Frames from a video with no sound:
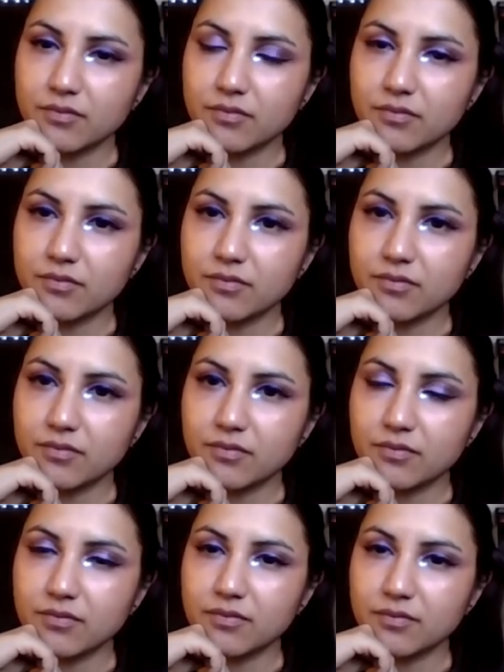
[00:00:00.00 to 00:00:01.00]

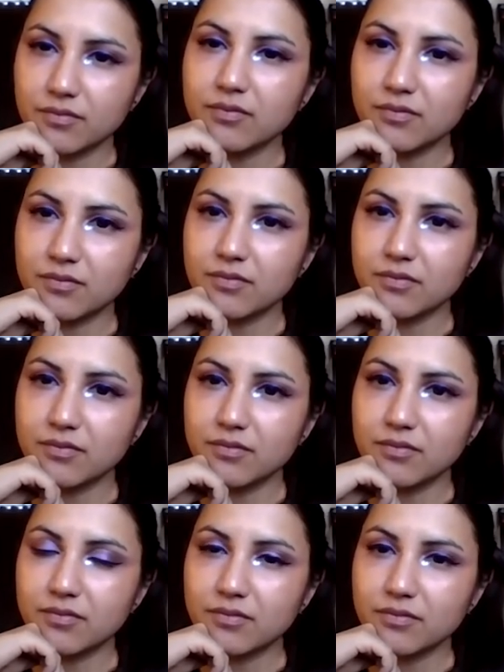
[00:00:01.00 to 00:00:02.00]

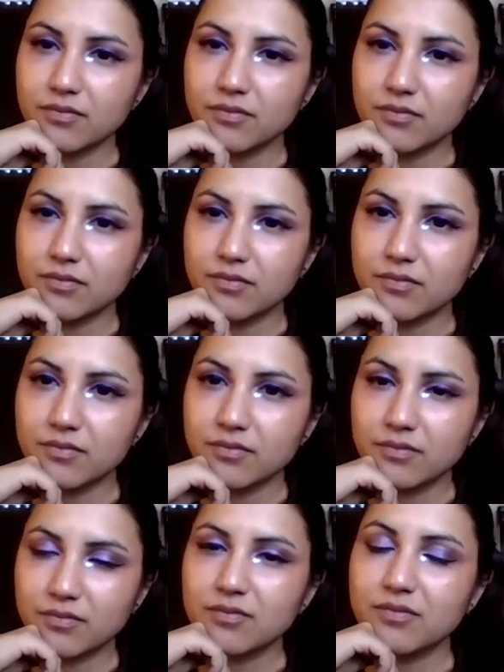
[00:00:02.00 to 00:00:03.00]

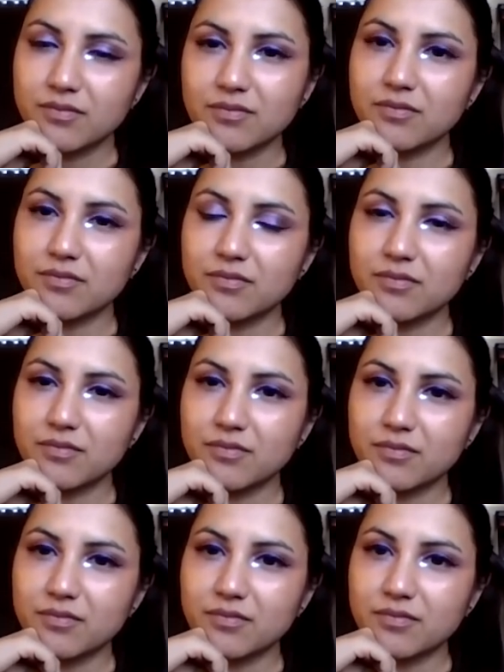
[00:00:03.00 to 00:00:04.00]

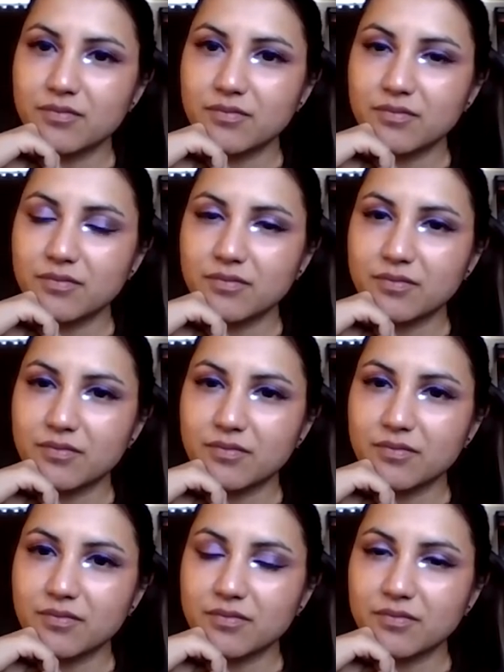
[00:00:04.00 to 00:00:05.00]

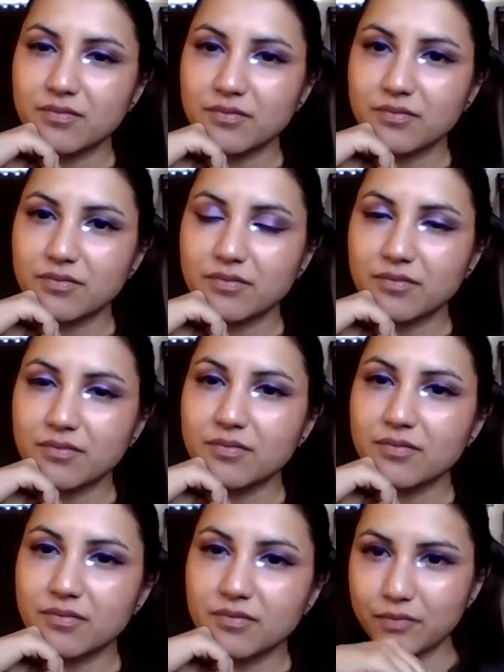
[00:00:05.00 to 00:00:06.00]

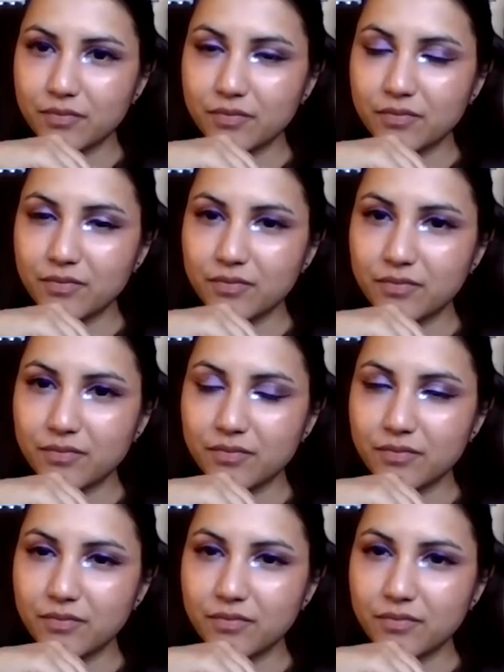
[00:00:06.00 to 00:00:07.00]

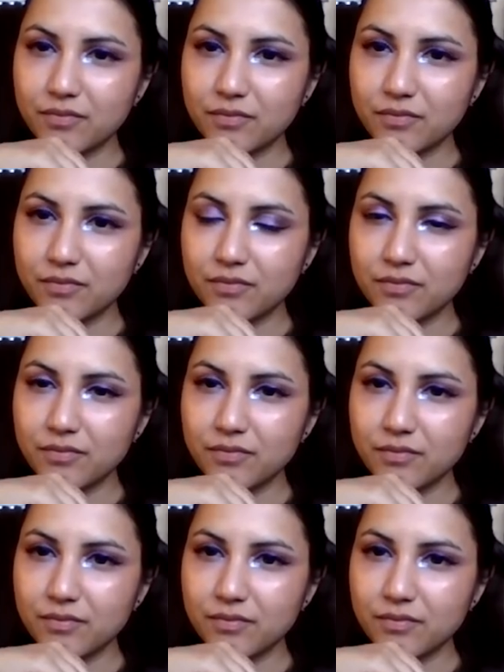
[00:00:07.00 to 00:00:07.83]
This person isn't speaking.